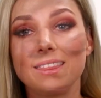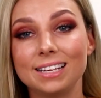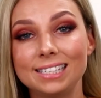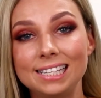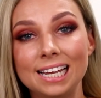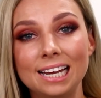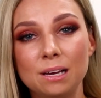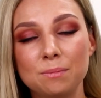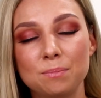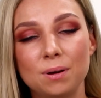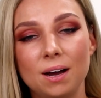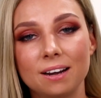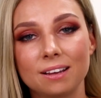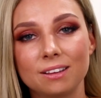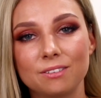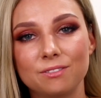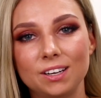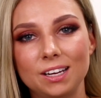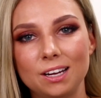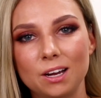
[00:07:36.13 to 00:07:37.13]
The second part
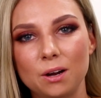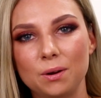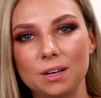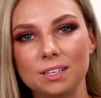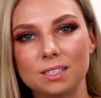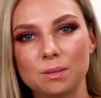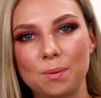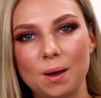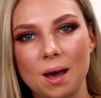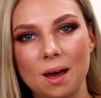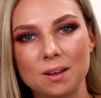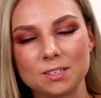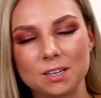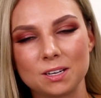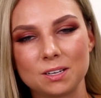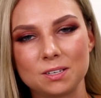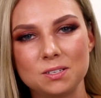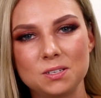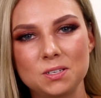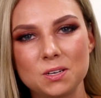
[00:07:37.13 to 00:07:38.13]
of the video is about
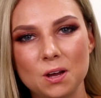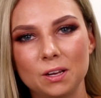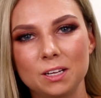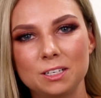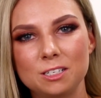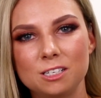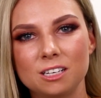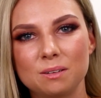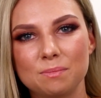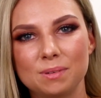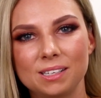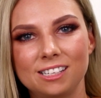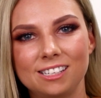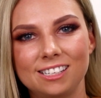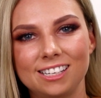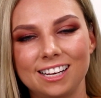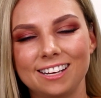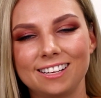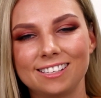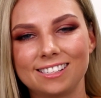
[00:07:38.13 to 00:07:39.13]
acknowledging
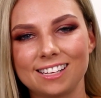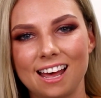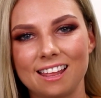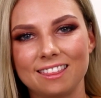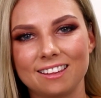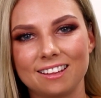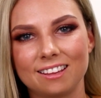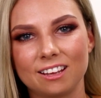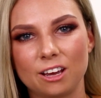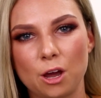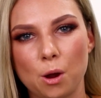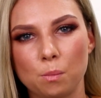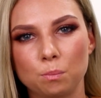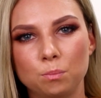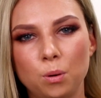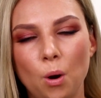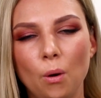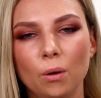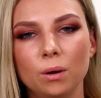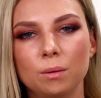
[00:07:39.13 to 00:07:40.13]
mistakes and that they are an
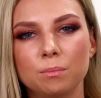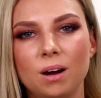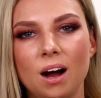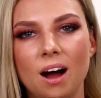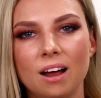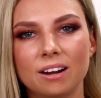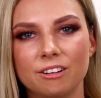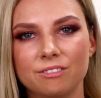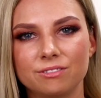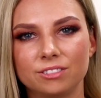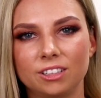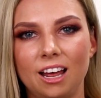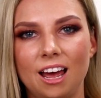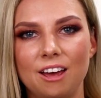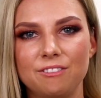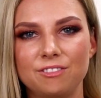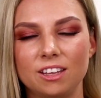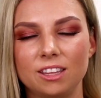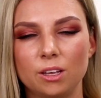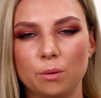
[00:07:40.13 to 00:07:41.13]
important part of
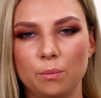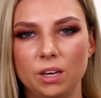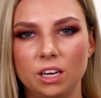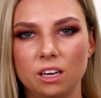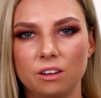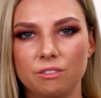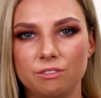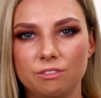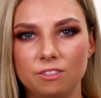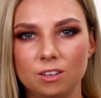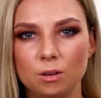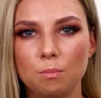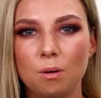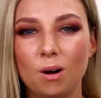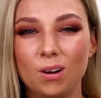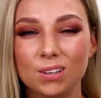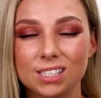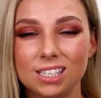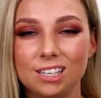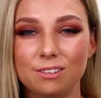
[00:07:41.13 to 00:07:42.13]
life and that we can feel
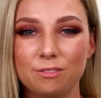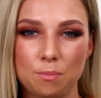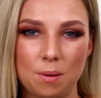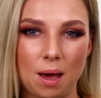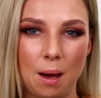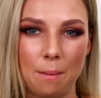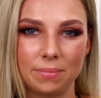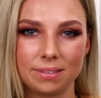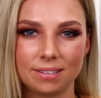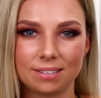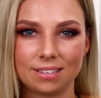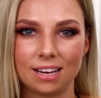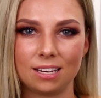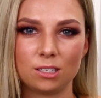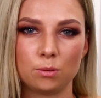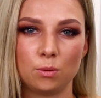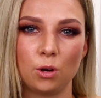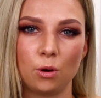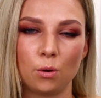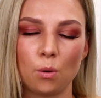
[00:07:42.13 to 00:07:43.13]
positive about
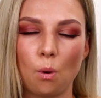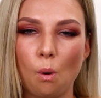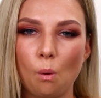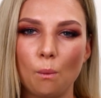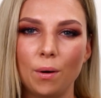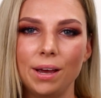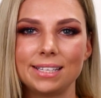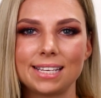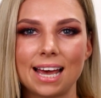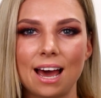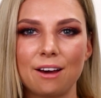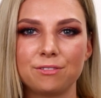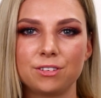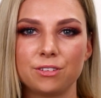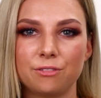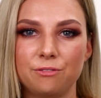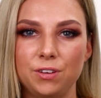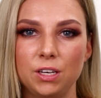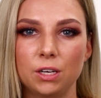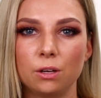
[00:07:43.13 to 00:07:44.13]
mistakes. We don't always have
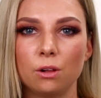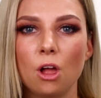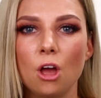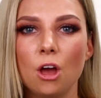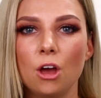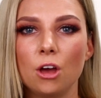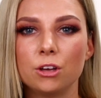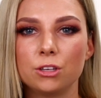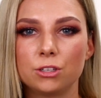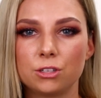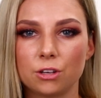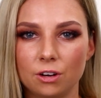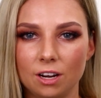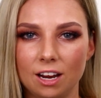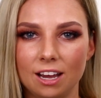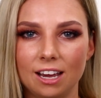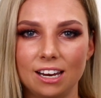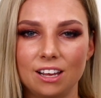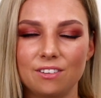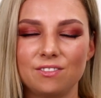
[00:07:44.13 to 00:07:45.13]
to feel so
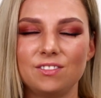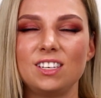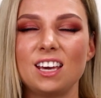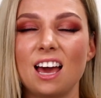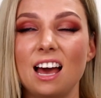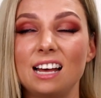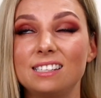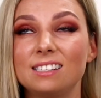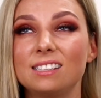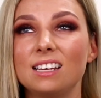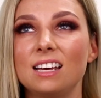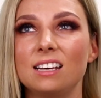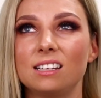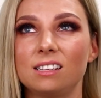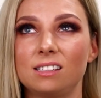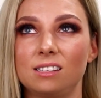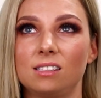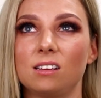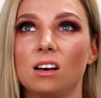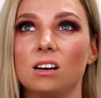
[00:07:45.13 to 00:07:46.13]
negative. Yes,
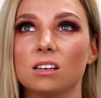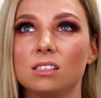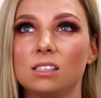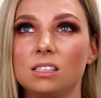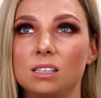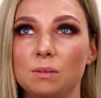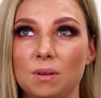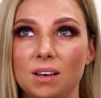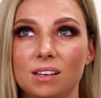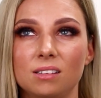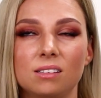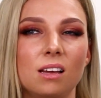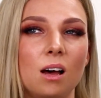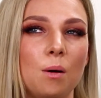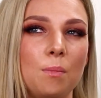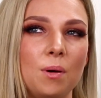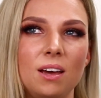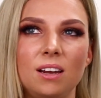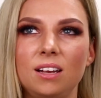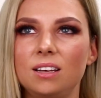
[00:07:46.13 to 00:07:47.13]
it sucks to mess
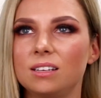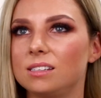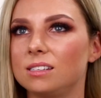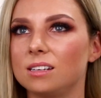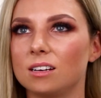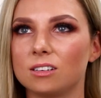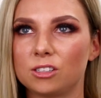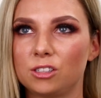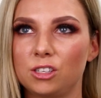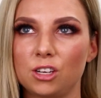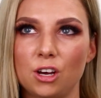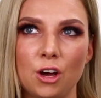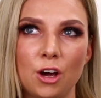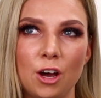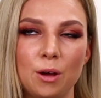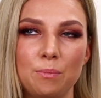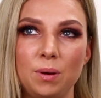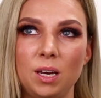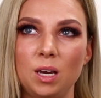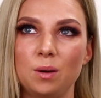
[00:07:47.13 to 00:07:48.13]
up and it sucks to
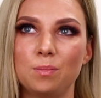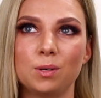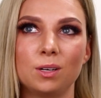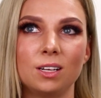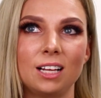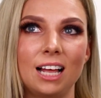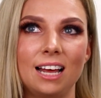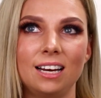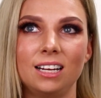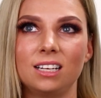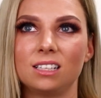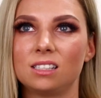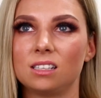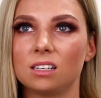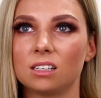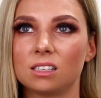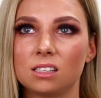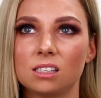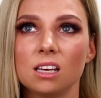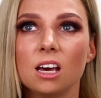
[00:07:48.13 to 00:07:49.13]
hurt people and it
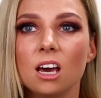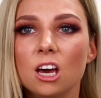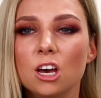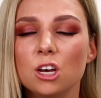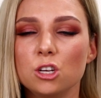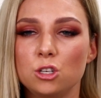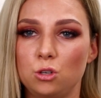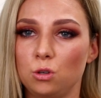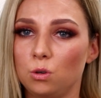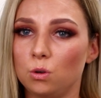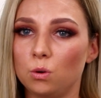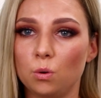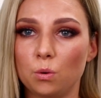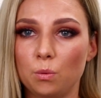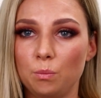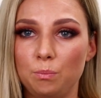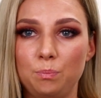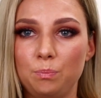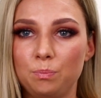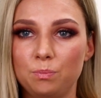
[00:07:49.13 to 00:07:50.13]
sucks
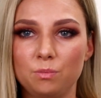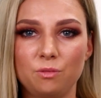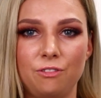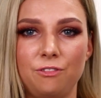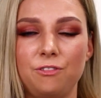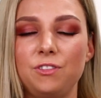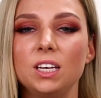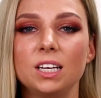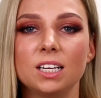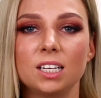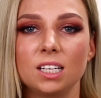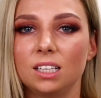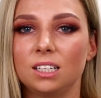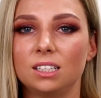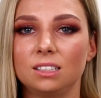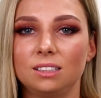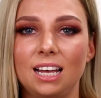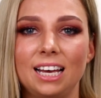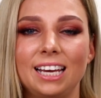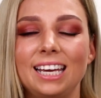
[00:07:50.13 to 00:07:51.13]
to
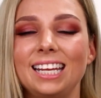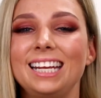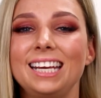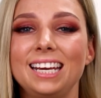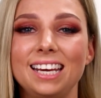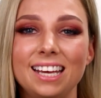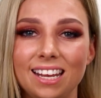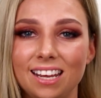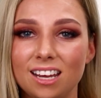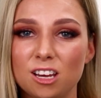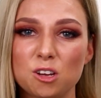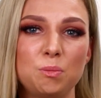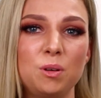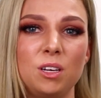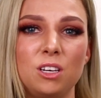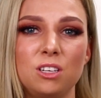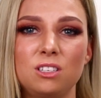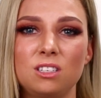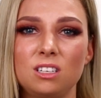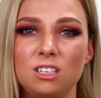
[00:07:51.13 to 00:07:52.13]
feel like an idiot
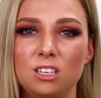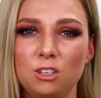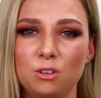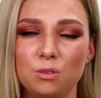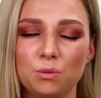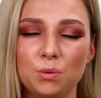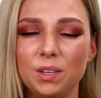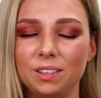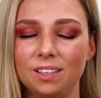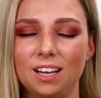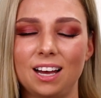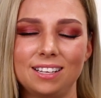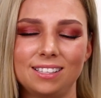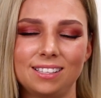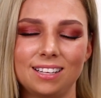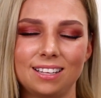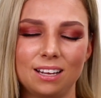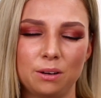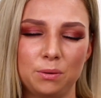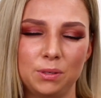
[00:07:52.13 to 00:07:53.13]
because you realize
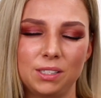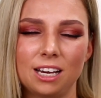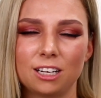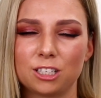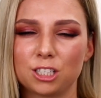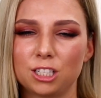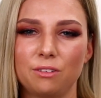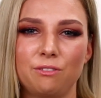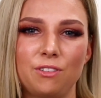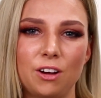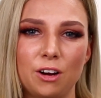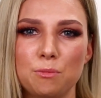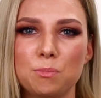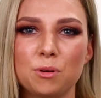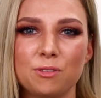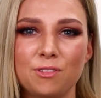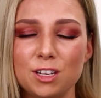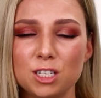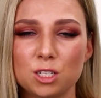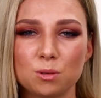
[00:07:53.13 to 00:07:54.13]
that that was actually very
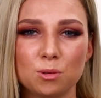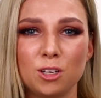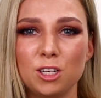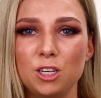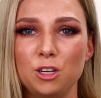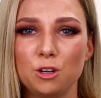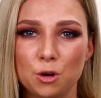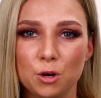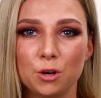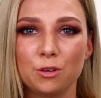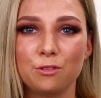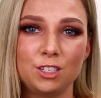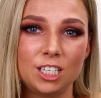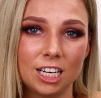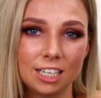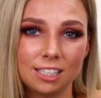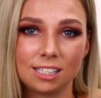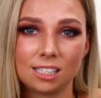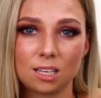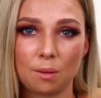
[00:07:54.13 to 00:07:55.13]
preventable and you could have
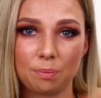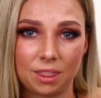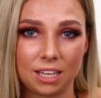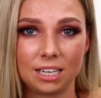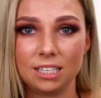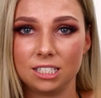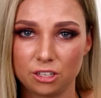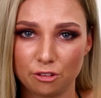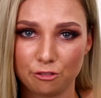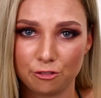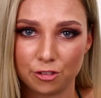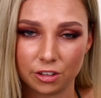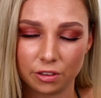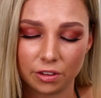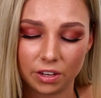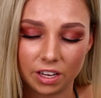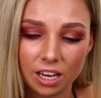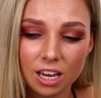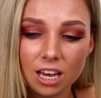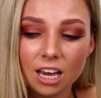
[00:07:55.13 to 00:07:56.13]
done something
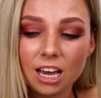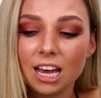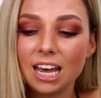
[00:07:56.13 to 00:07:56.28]
differently.